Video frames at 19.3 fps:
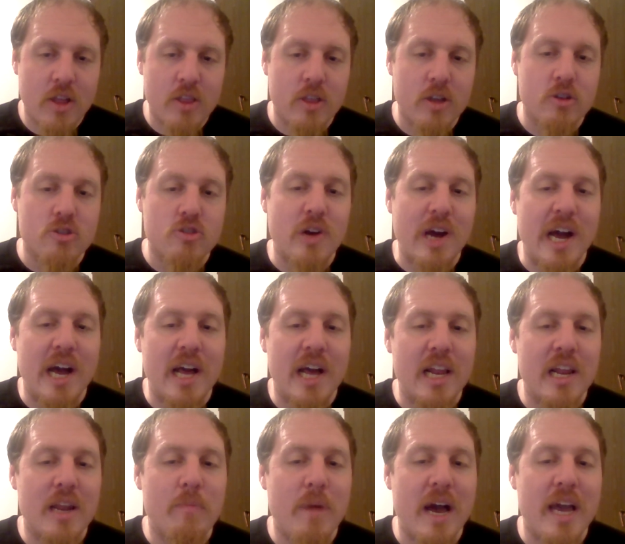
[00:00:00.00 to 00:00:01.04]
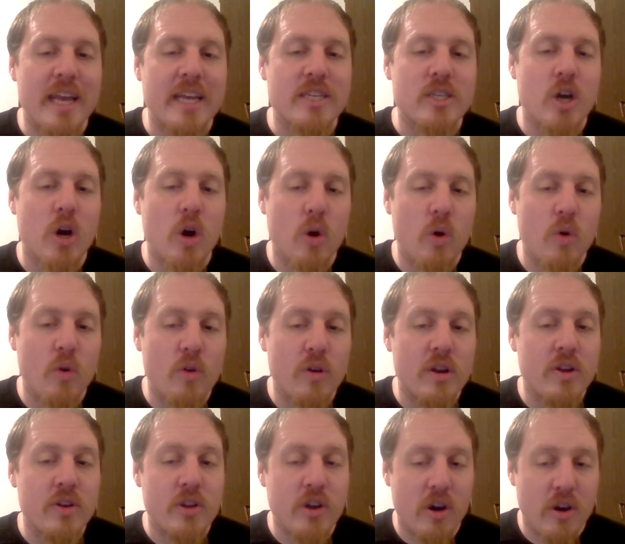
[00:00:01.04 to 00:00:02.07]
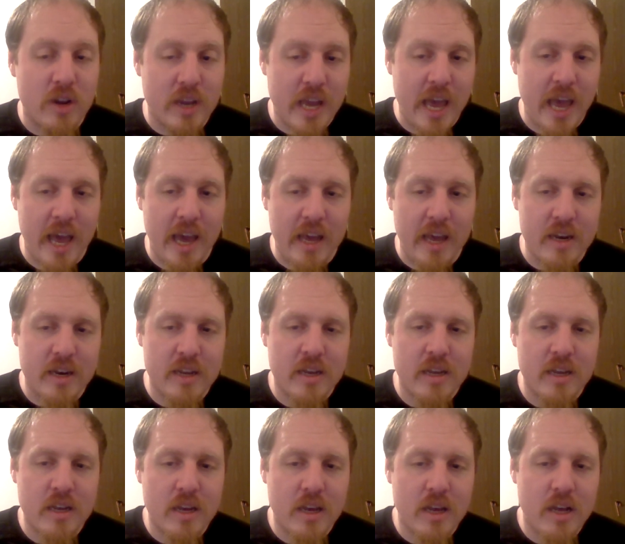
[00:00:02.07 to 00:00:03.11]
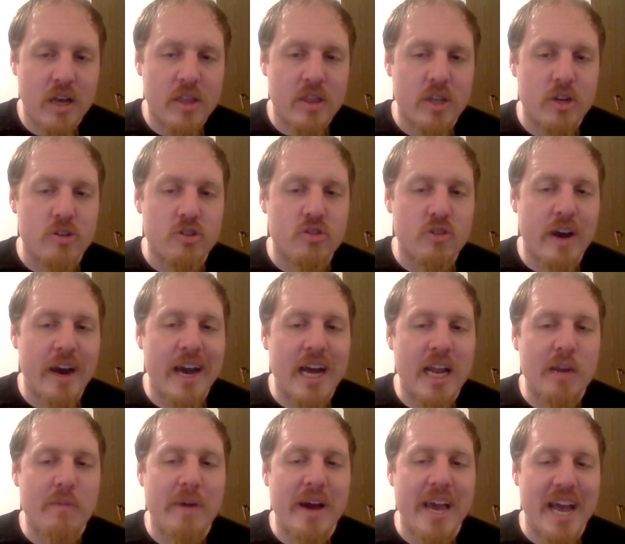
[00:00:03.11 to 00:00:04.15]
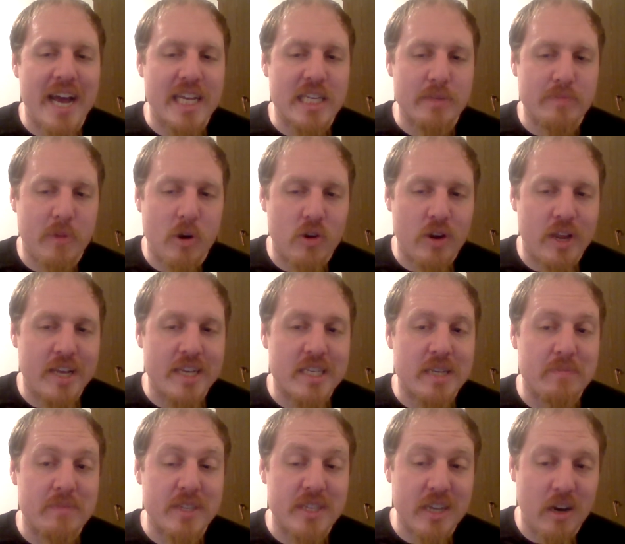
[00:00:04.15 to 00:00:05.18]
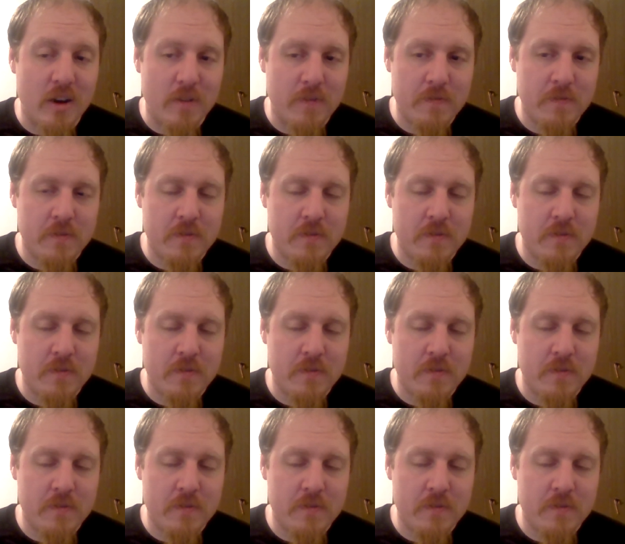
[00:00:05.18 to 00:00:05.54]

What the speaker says: the trial by his own dark hand, the trial by Asmodeus himself.